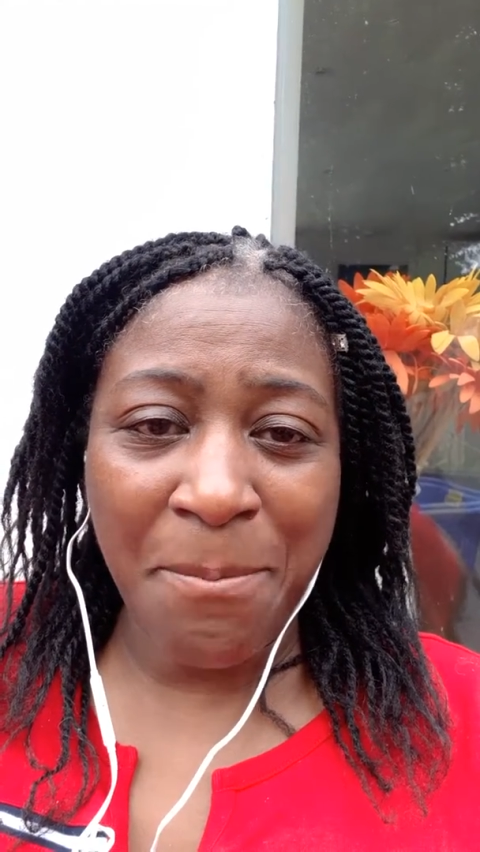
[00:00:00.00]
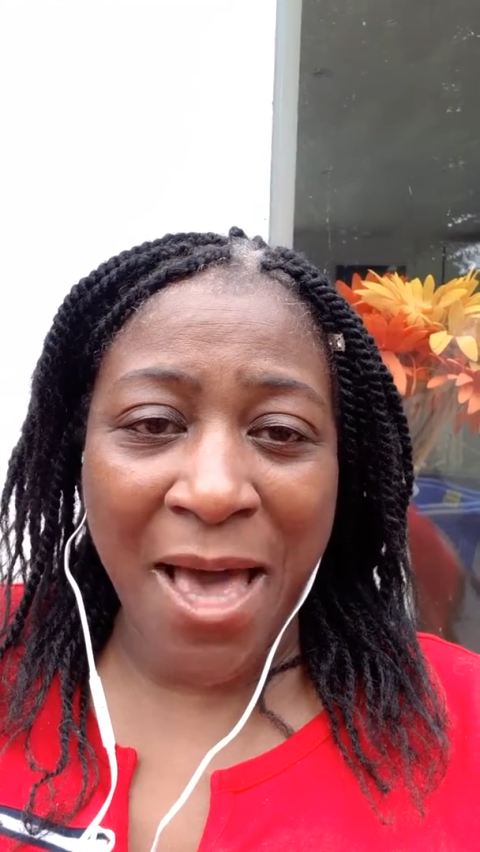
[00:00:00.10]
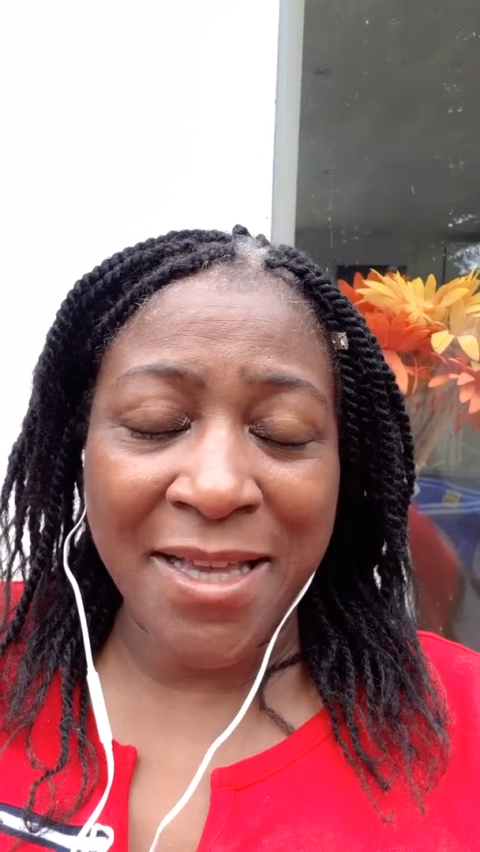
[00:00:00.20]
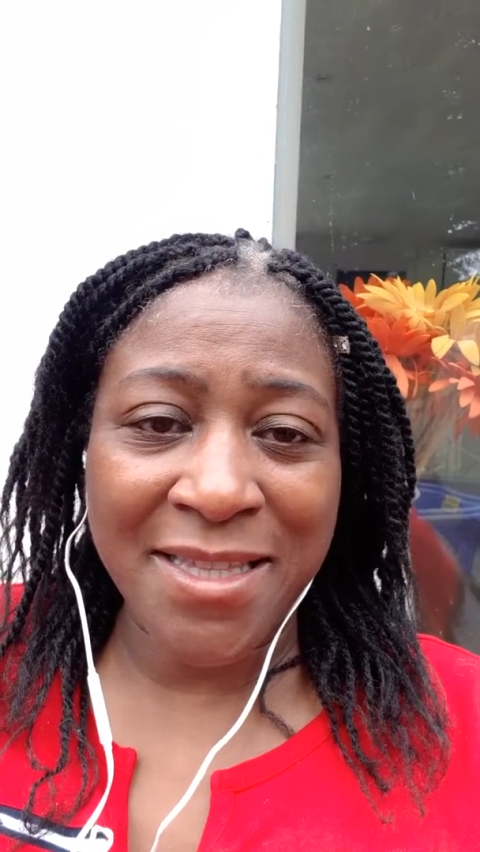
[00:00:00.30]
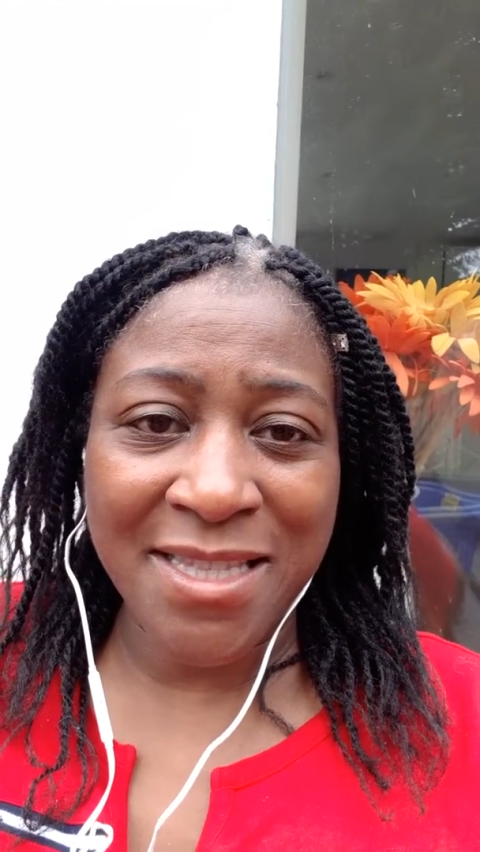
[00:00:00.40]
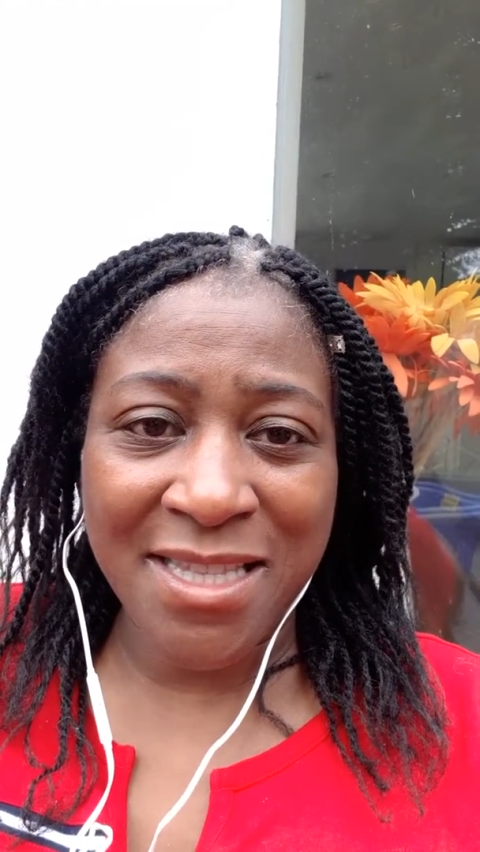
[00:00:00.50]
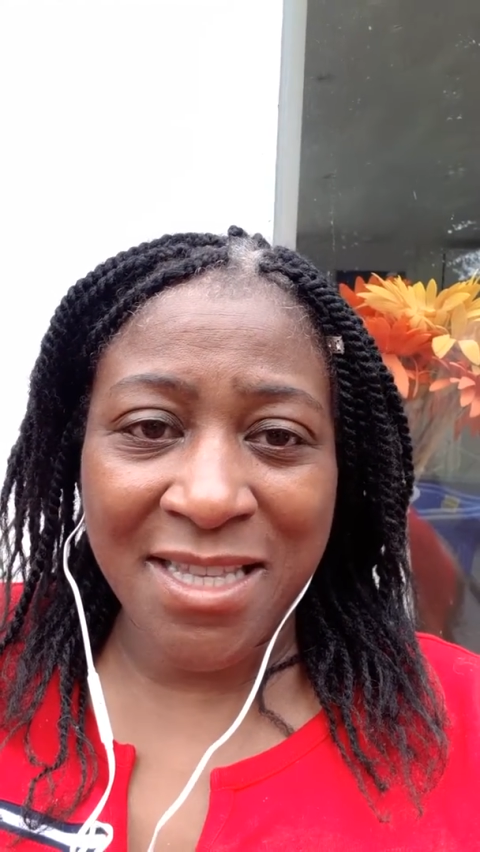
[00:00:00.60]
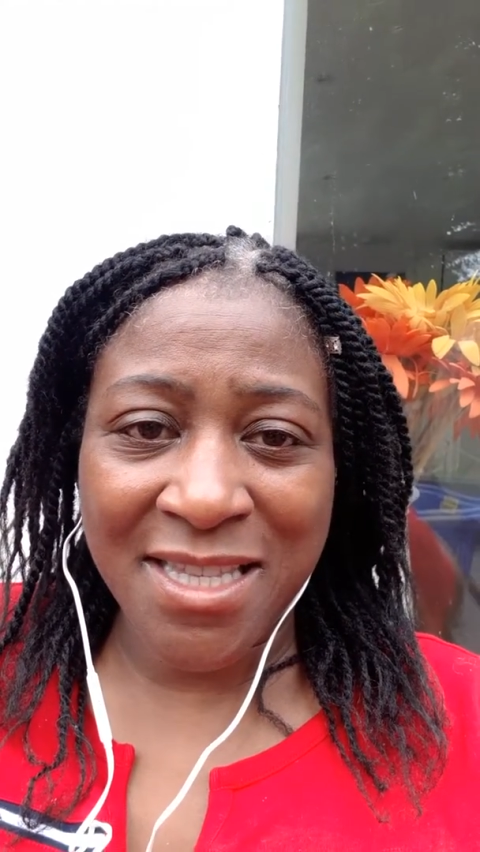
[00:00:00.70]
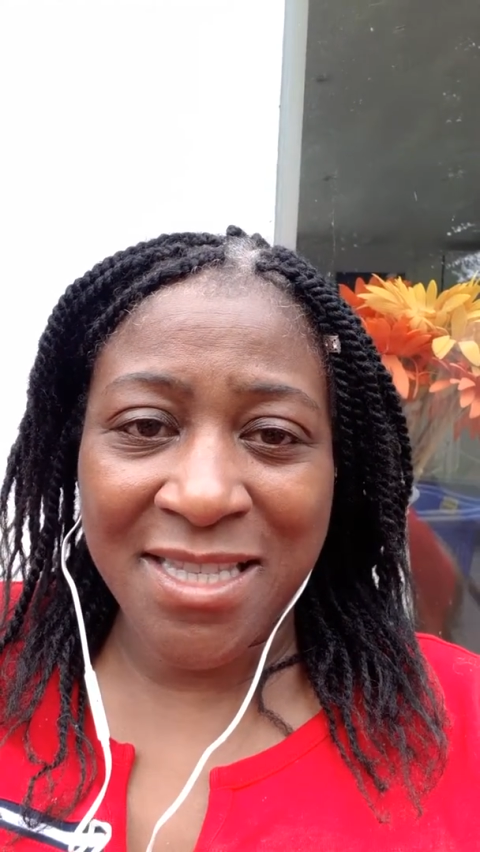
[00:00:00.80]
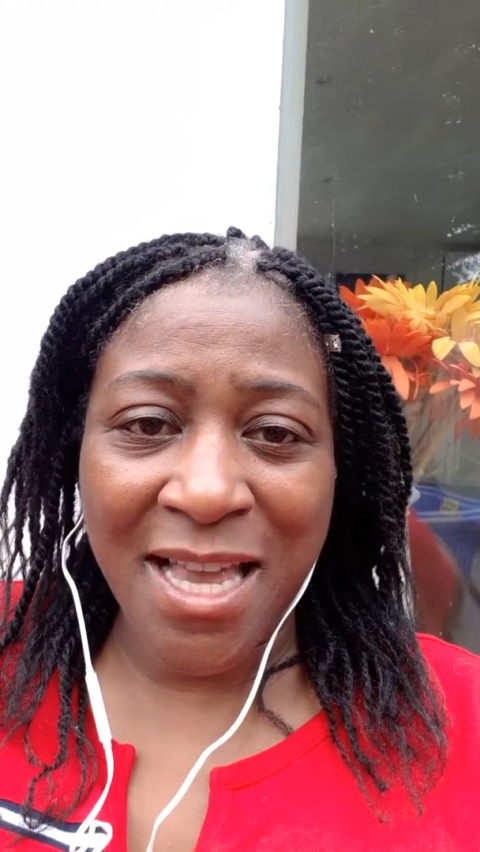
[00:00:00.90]
patterns
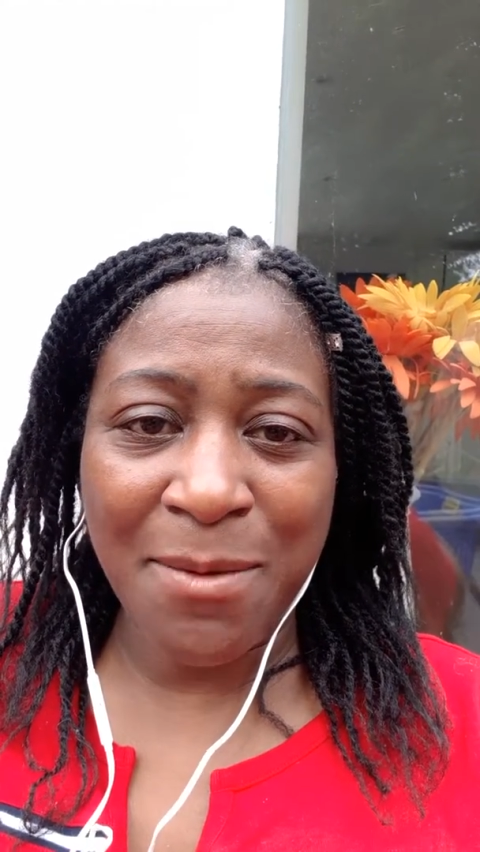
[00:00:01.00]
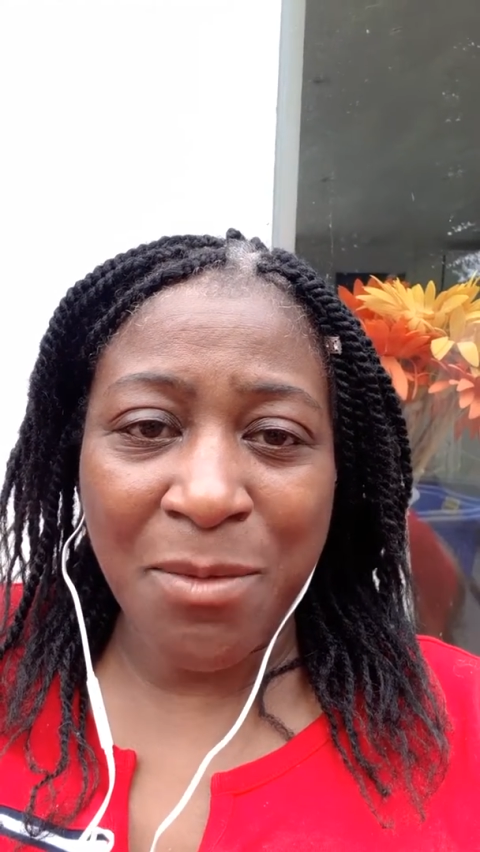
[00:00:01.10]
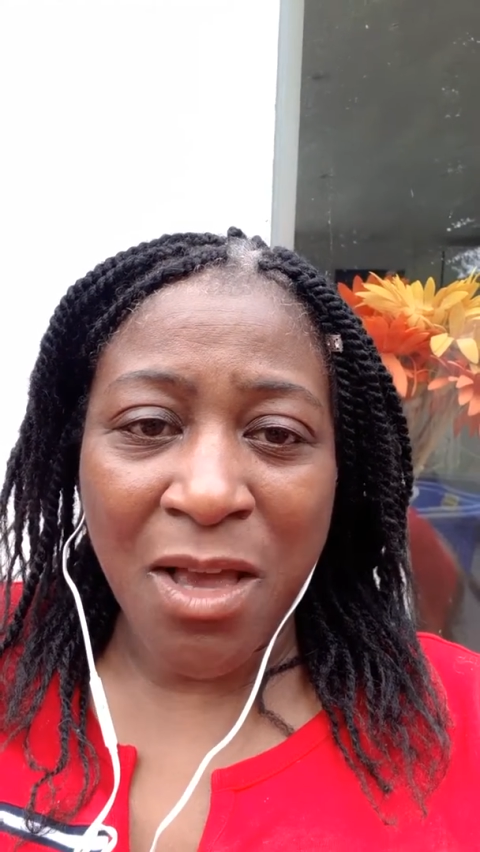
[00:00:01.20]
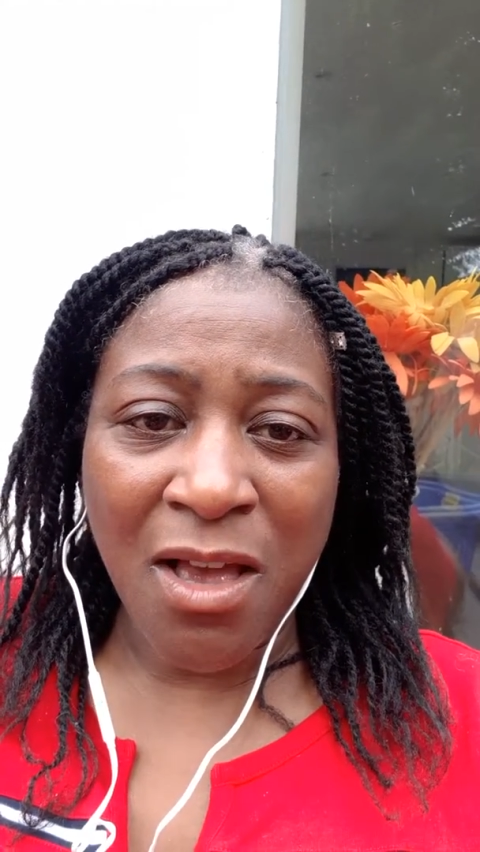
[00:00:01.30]
and the same